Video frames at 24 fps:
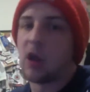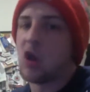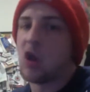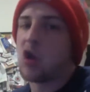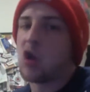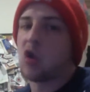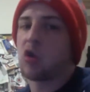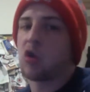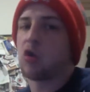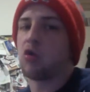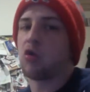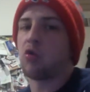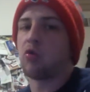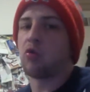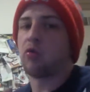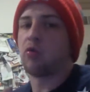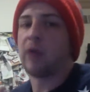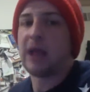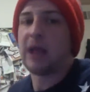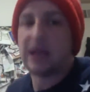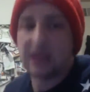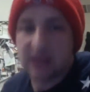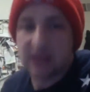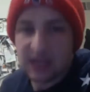
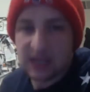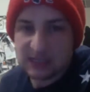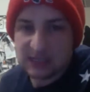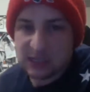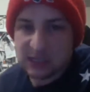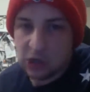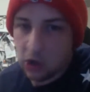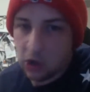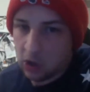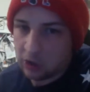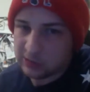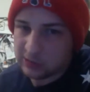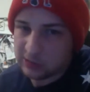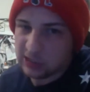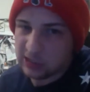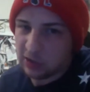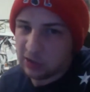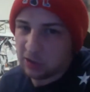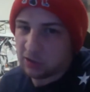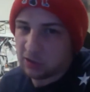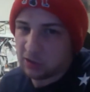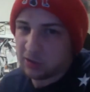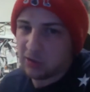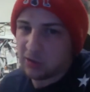Granted, that's an
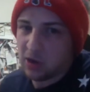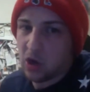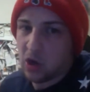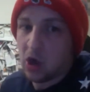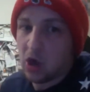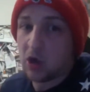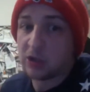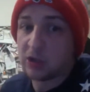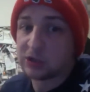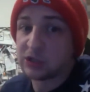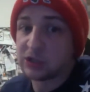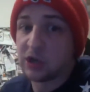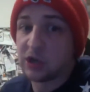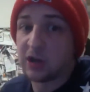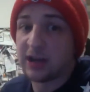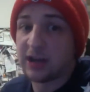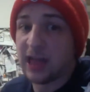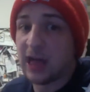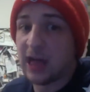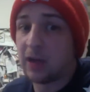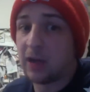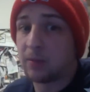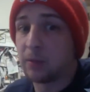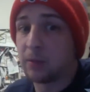all-star
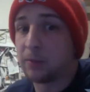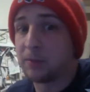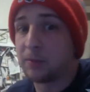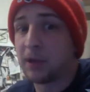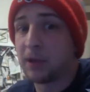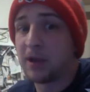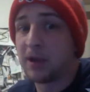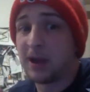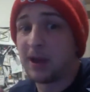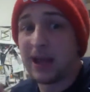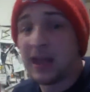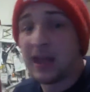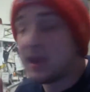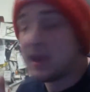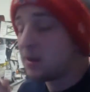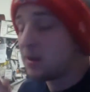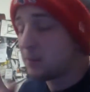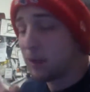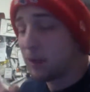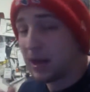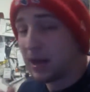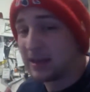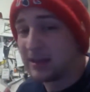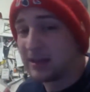caliber player in a
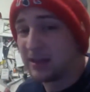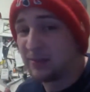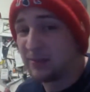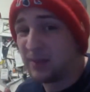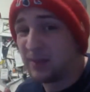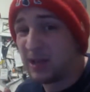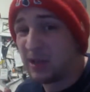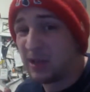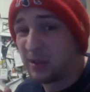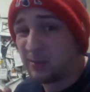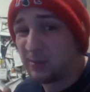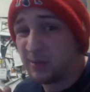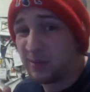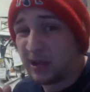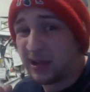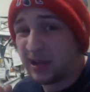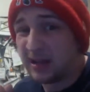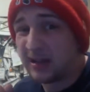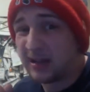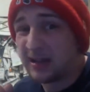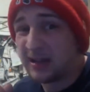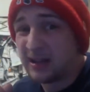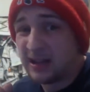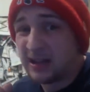Bradley Beal, but
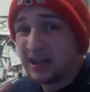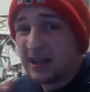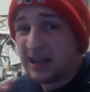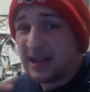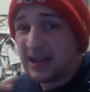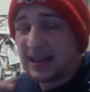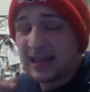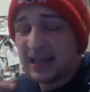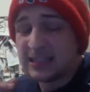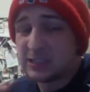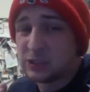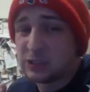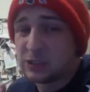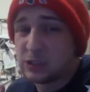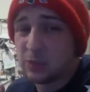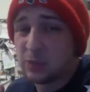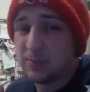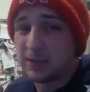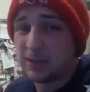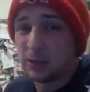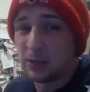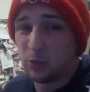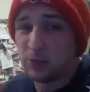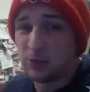That's
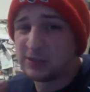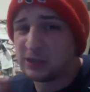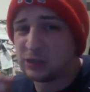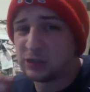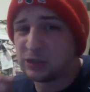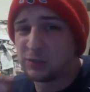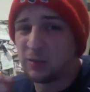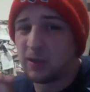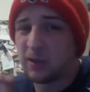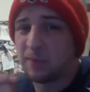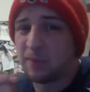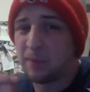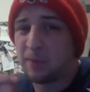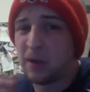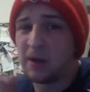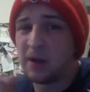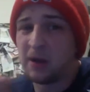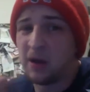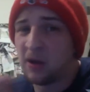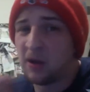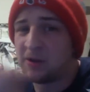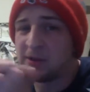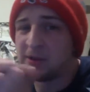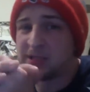assuming the Wizards want to punt
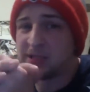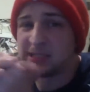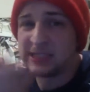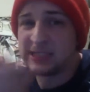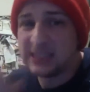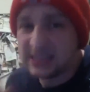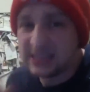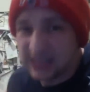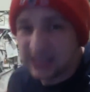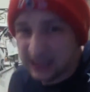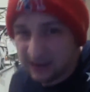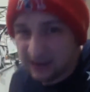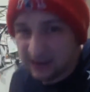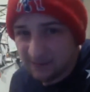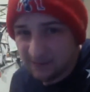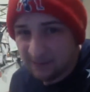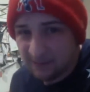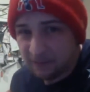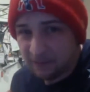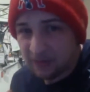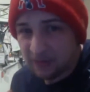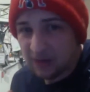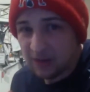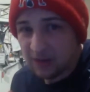on the season.
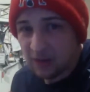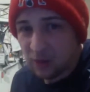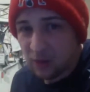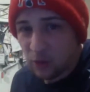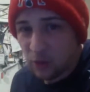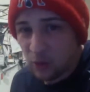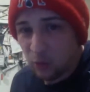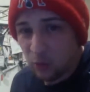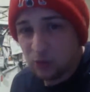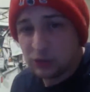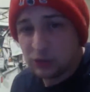Wouldn't you